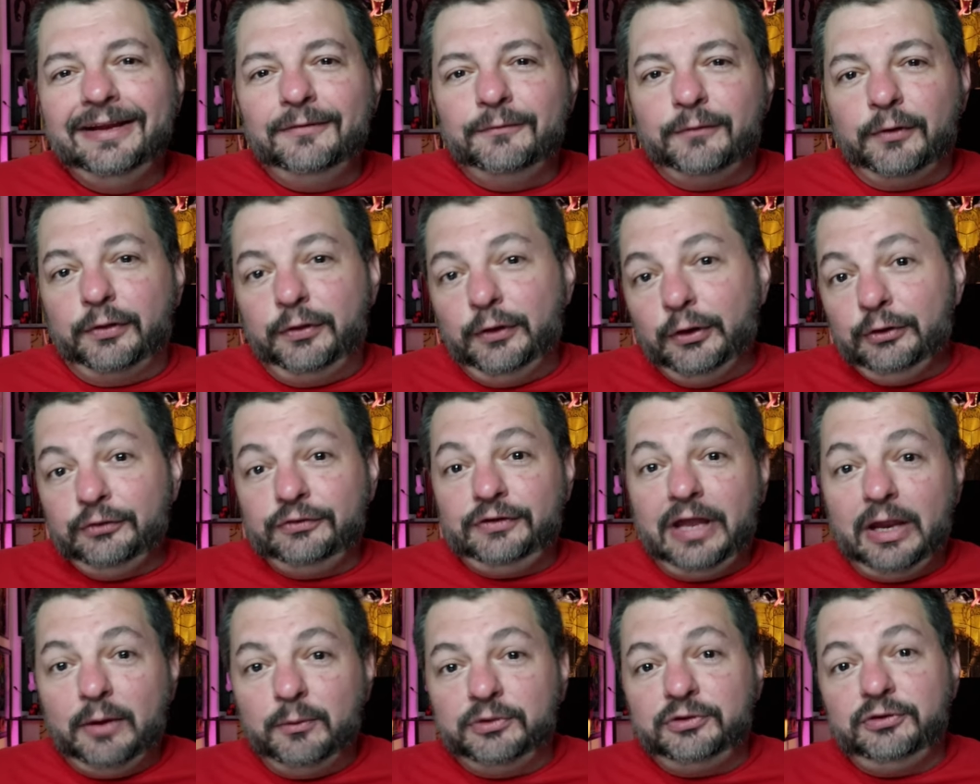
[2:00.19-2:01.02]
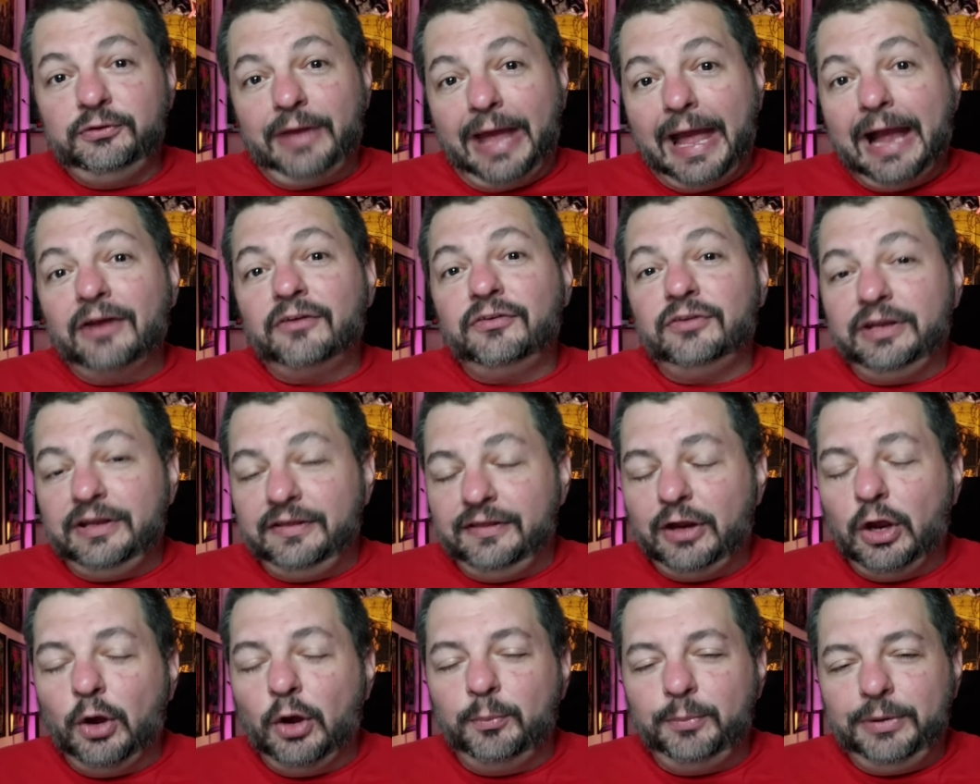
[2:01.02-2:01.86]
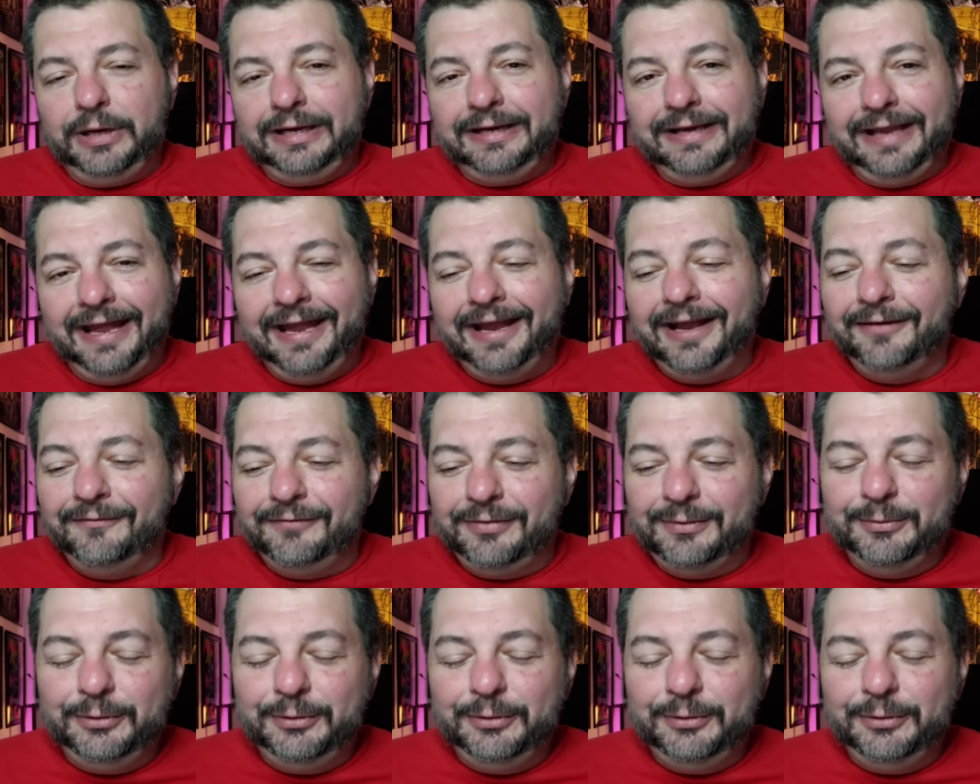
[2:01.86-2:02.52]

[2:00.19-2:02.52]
for Thursday, which is actually the opening day of the